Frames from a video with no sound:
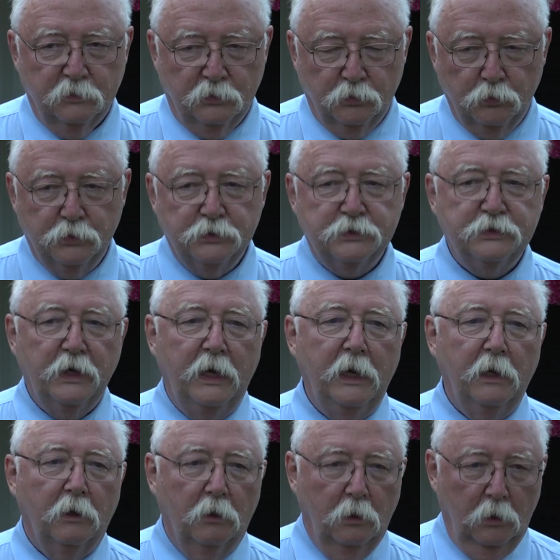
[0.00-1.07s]
to
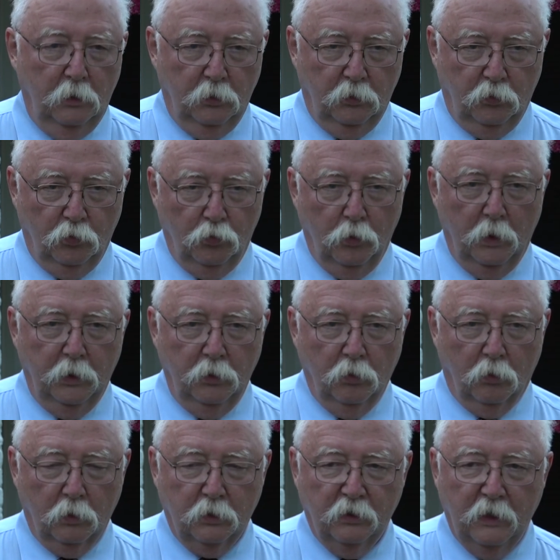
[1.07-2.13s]
sail to
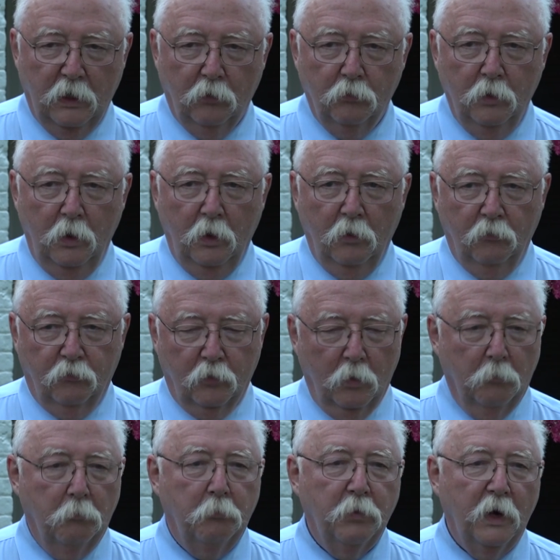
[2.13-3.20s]
Yorktown,
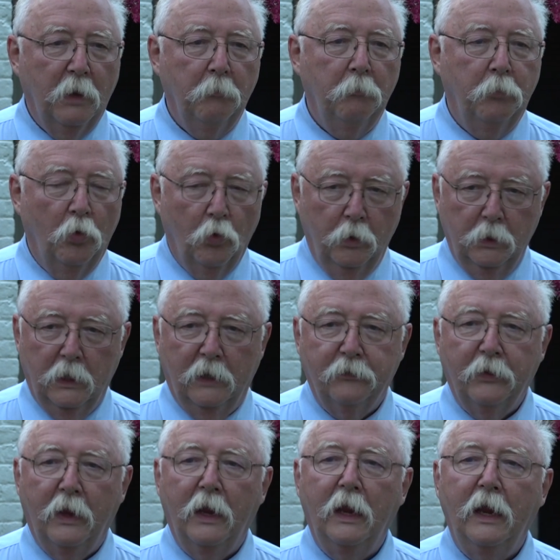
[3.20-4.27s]
from Plum Point at
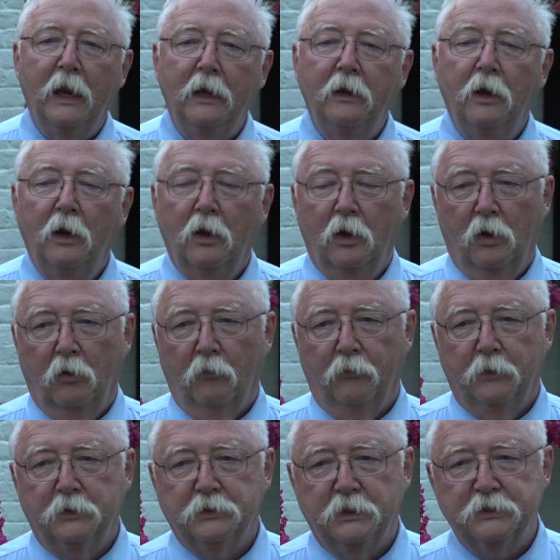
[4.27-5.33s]
the head of
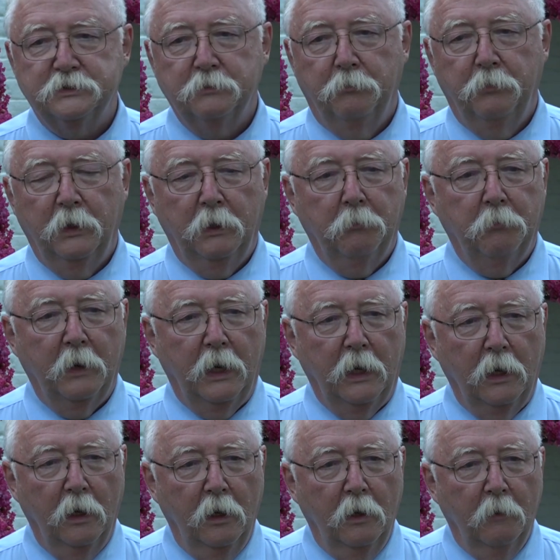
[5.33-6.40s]
the Chesapeake
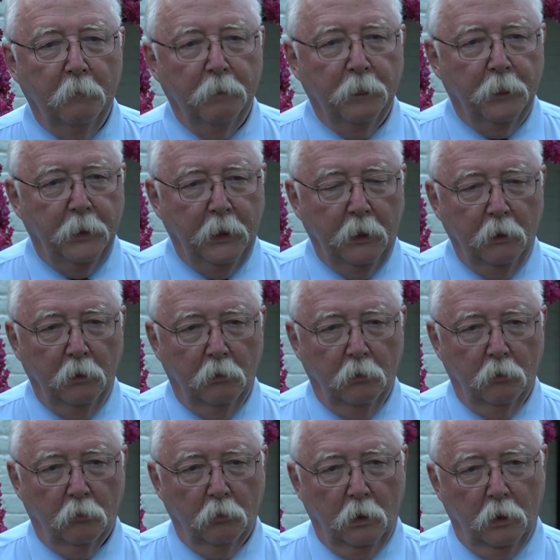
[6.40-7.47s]
Bay, the
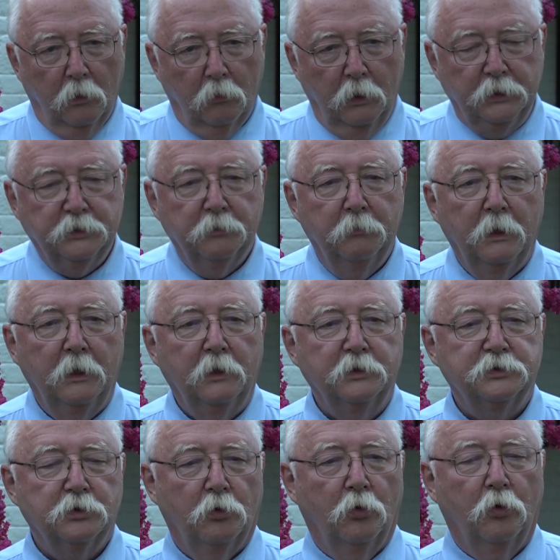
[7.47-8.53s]
regiment
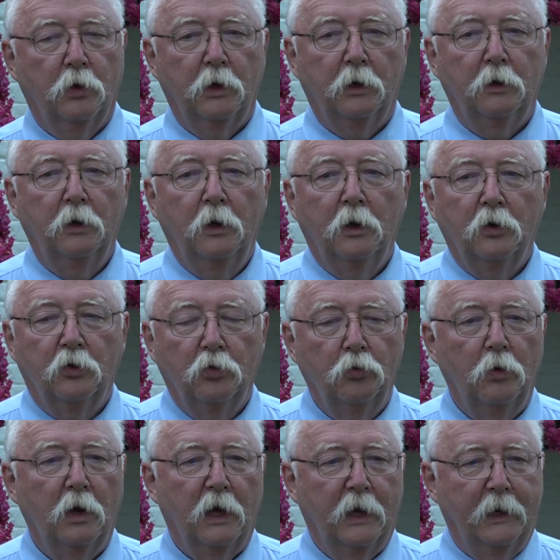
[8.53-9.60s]
is ordered to
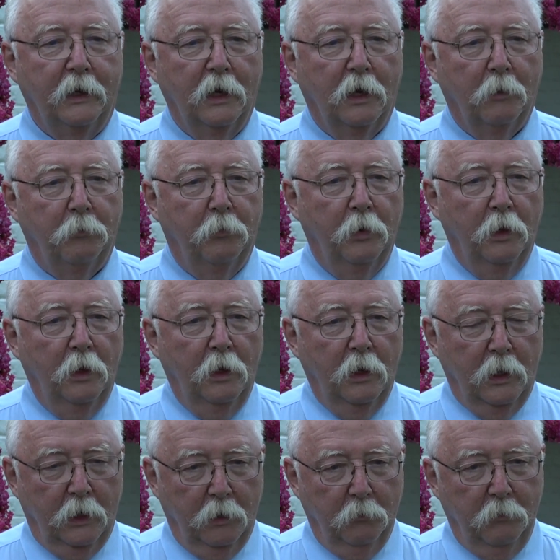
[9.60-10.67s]
line up.
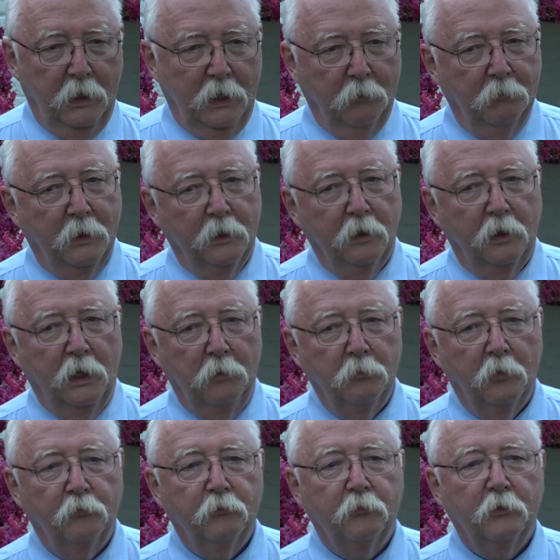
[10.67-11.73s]
And a man by the name
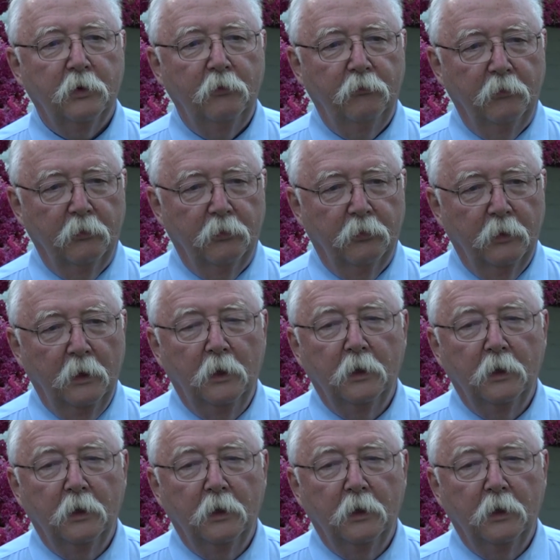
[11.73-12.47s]
of Griffith